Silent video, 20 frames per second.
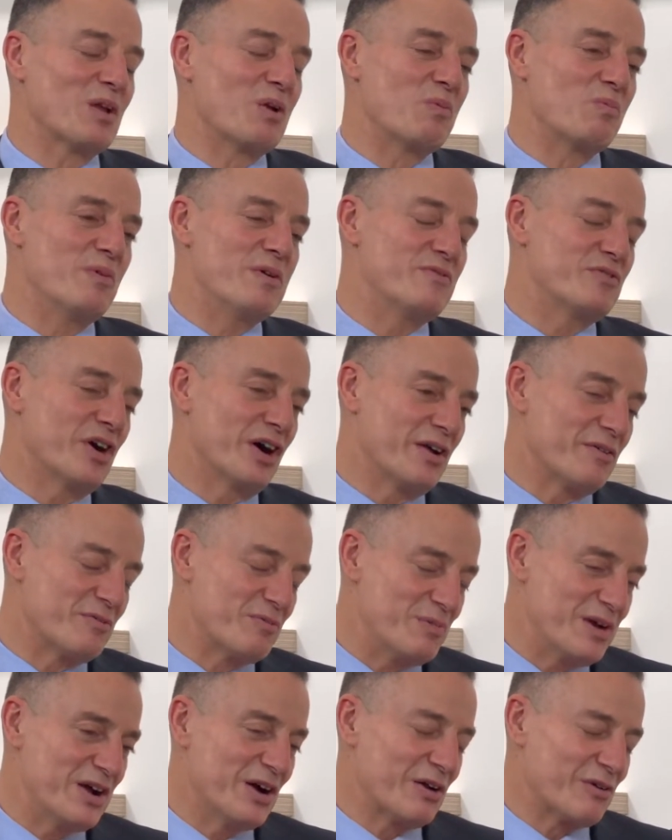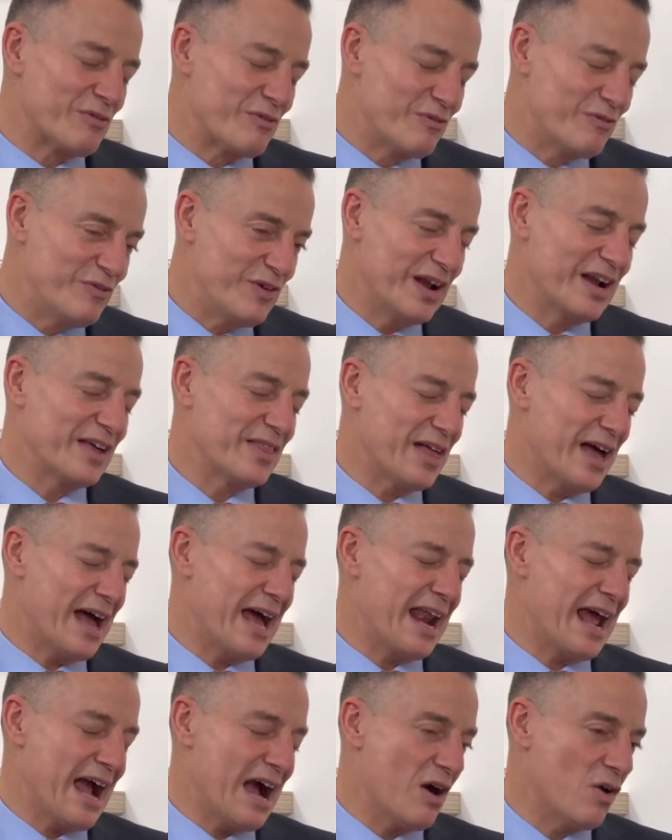we've got to figure
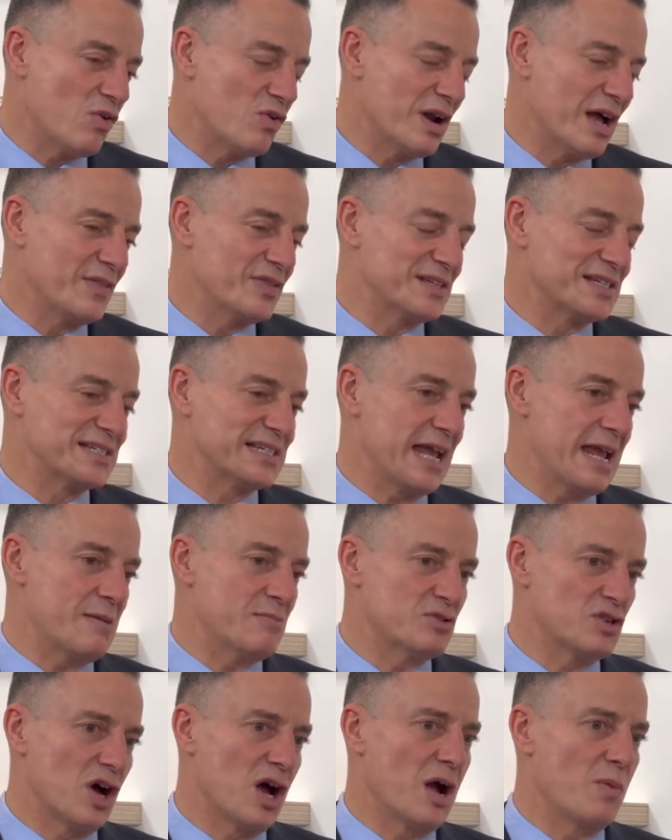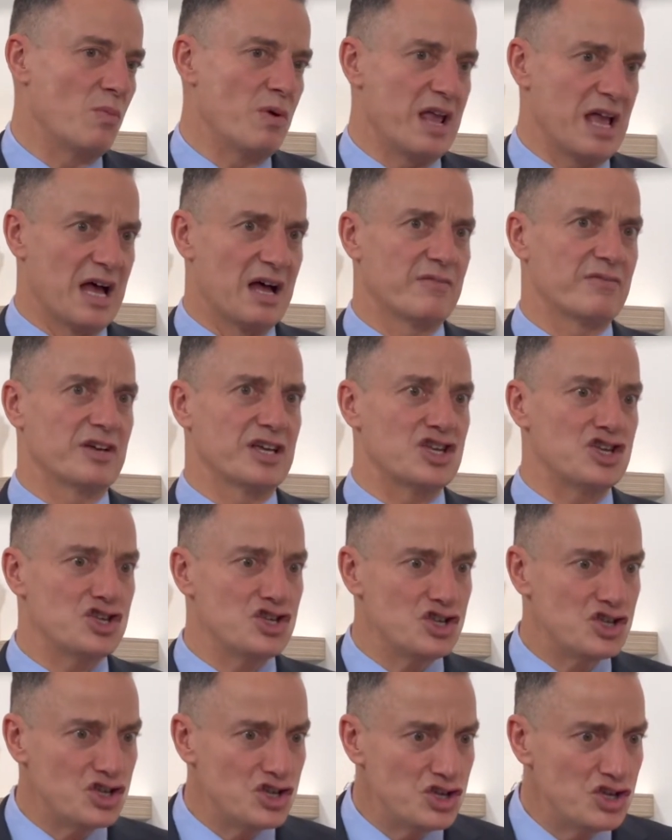that out. At the same time, we have a
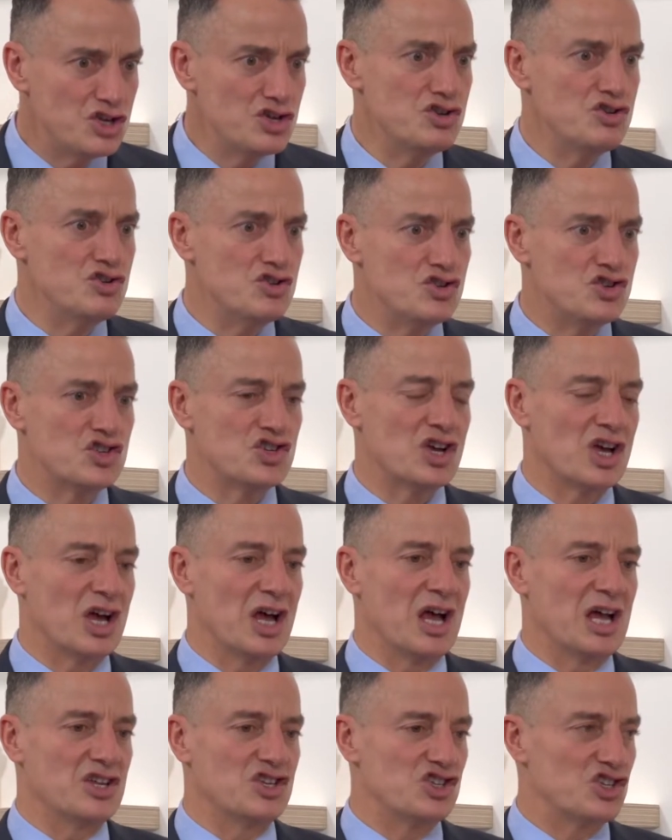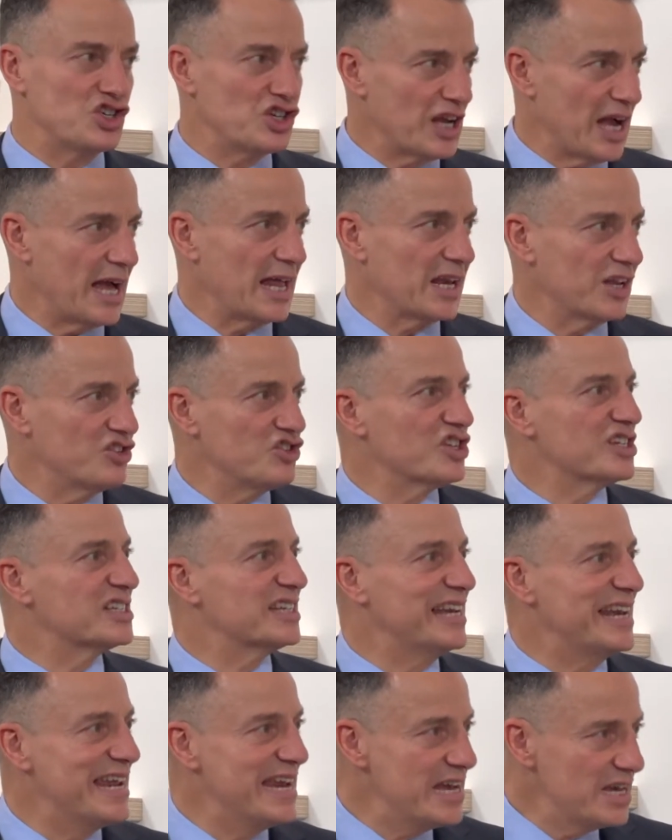huge challenge as
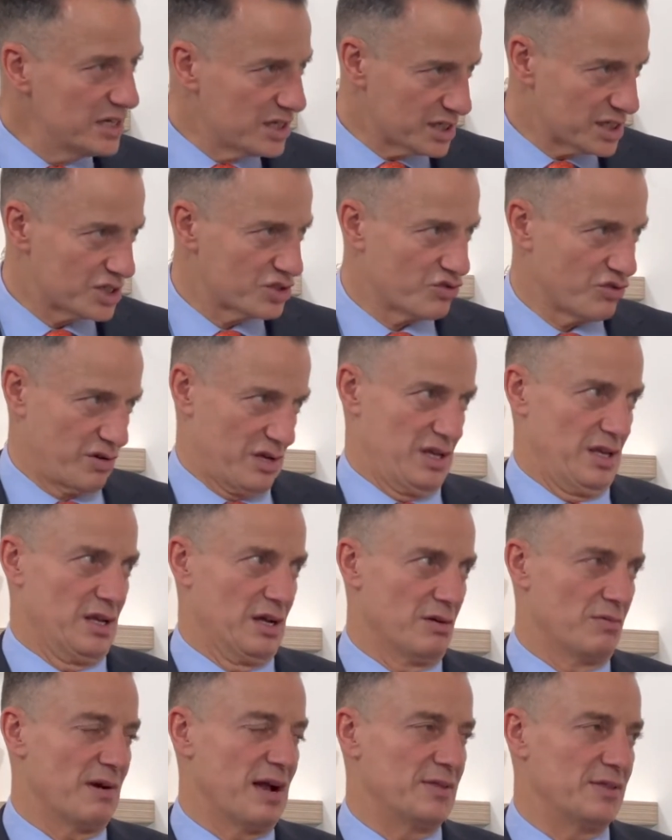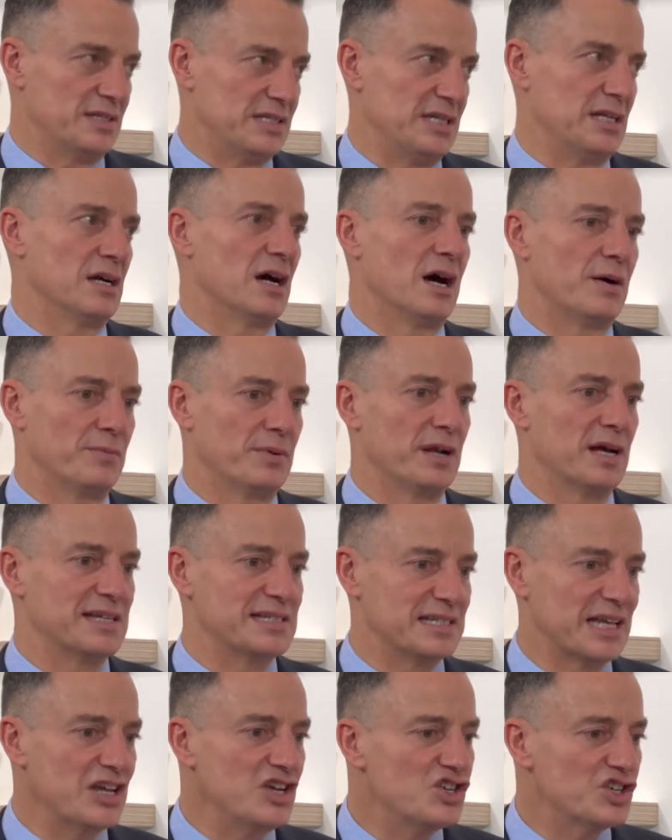an industry around the
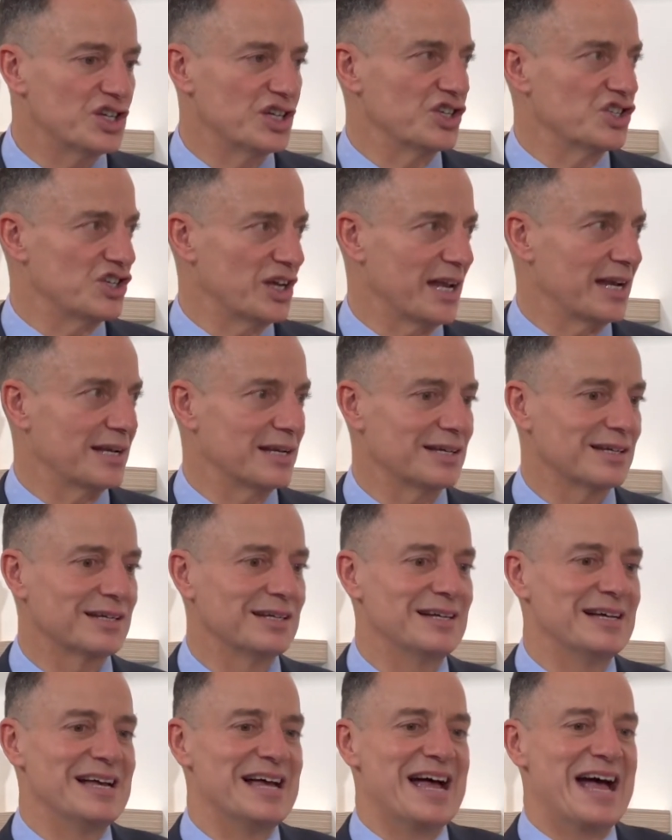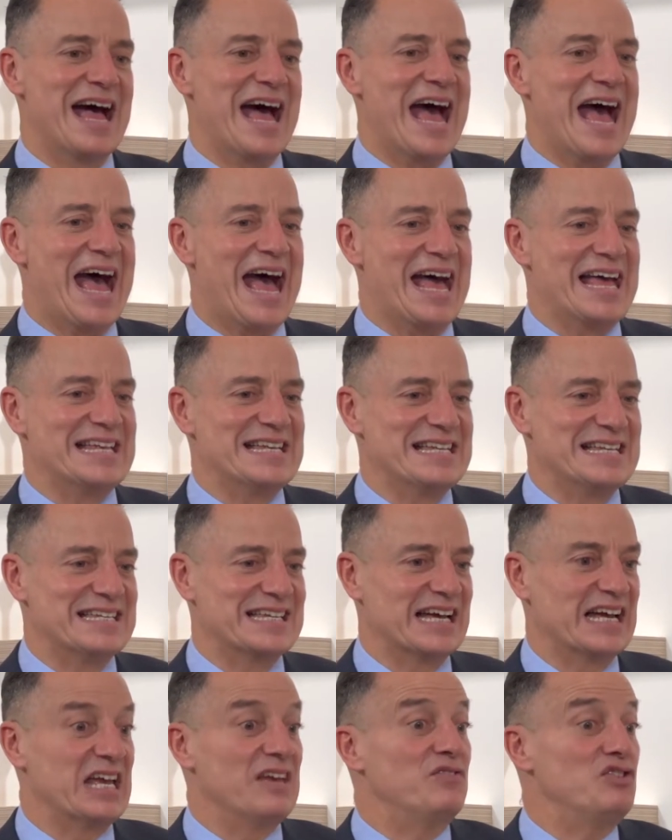decarbonisation agenda. And
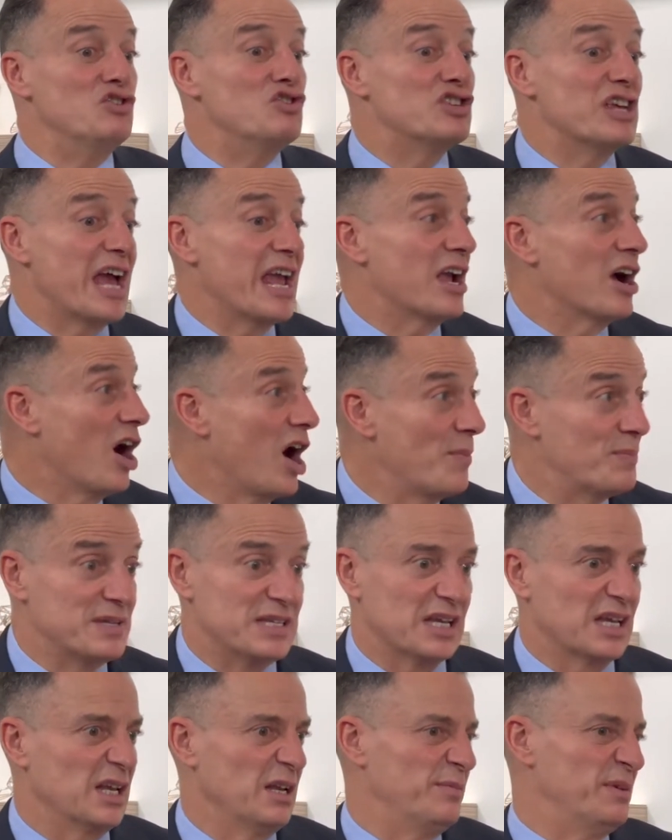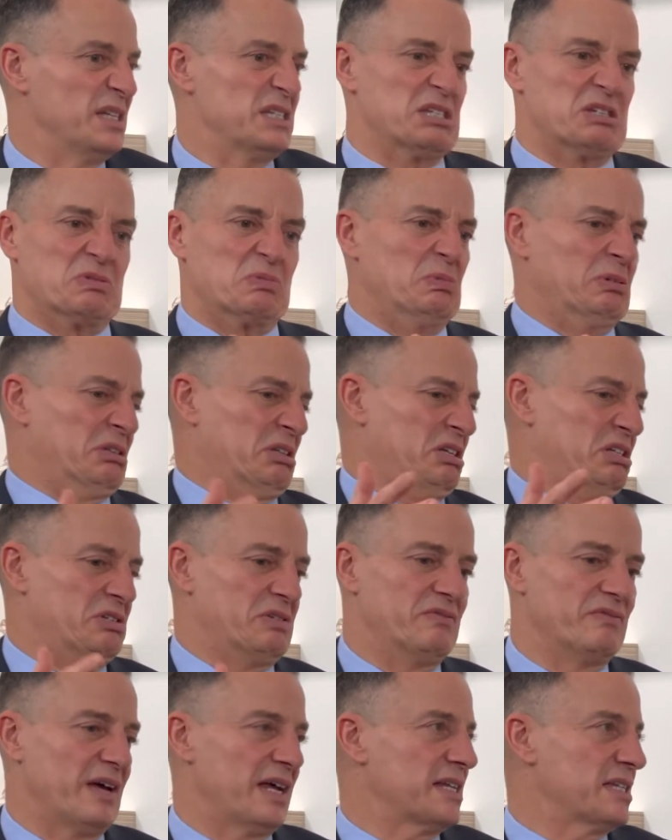if you take our particular business, we'll need to
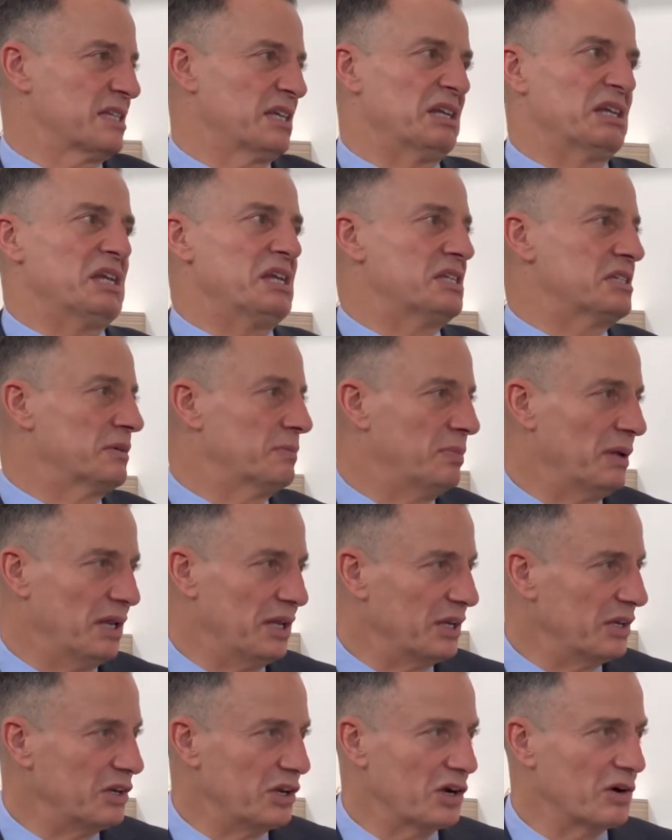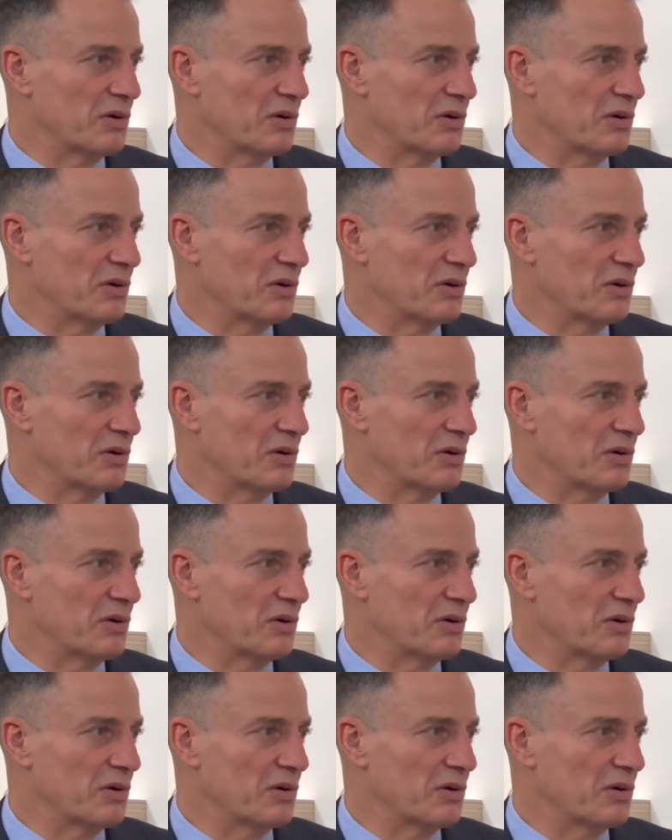invest at least €1 billion